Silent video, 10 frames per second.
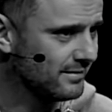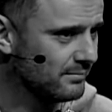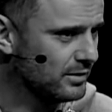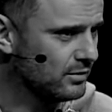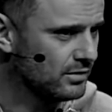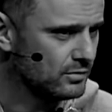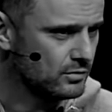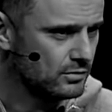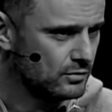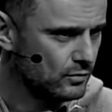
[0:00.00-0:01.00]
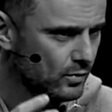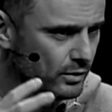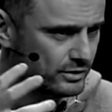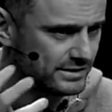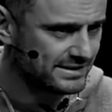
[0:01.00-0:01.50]
I mean, do you
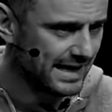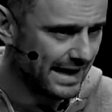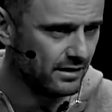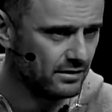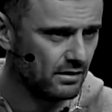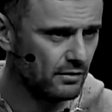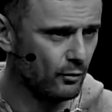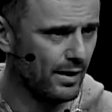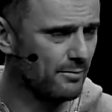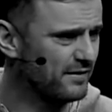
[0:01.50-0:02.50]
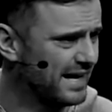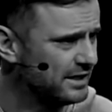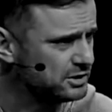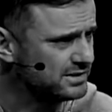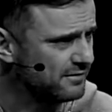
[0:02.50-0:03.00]
understand the
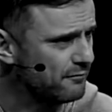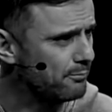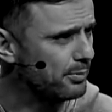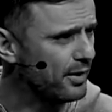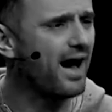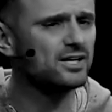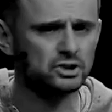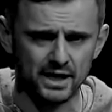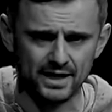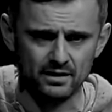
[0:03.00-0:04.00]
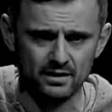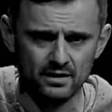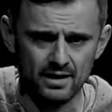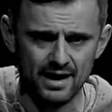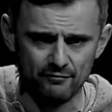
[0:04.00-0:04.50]
ramifications if blockchain
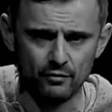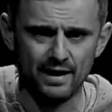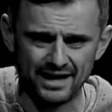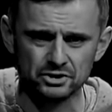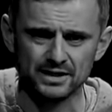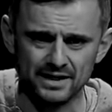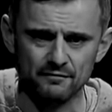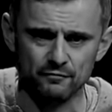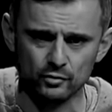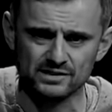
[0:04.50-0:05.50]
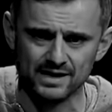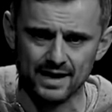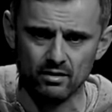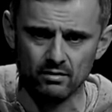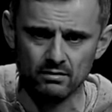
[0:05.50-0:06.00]
ever actually hit full
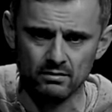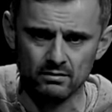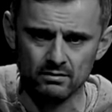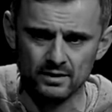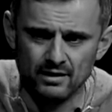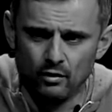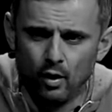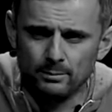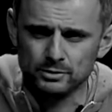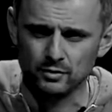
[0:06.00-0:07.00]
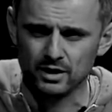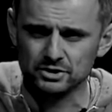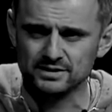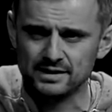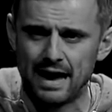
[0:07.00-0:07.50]
scale? It
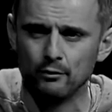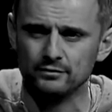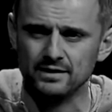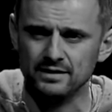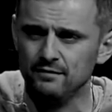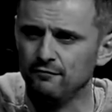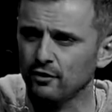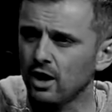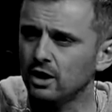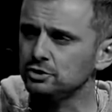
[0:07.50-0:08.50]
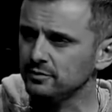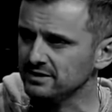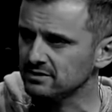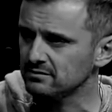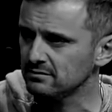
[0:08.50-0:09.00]
arbitrages out the need for
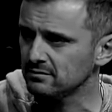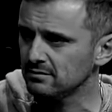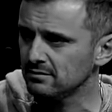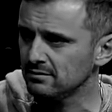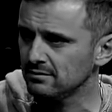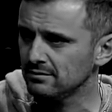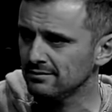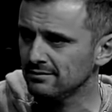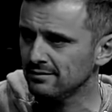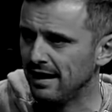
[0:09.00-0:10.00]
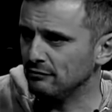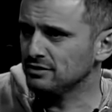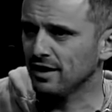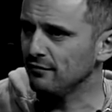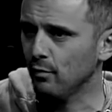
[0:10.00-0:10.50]
countries
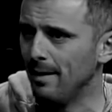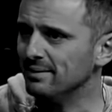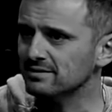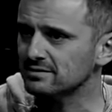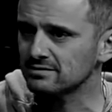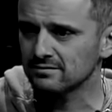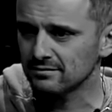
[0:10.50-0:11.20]
outside of weapons.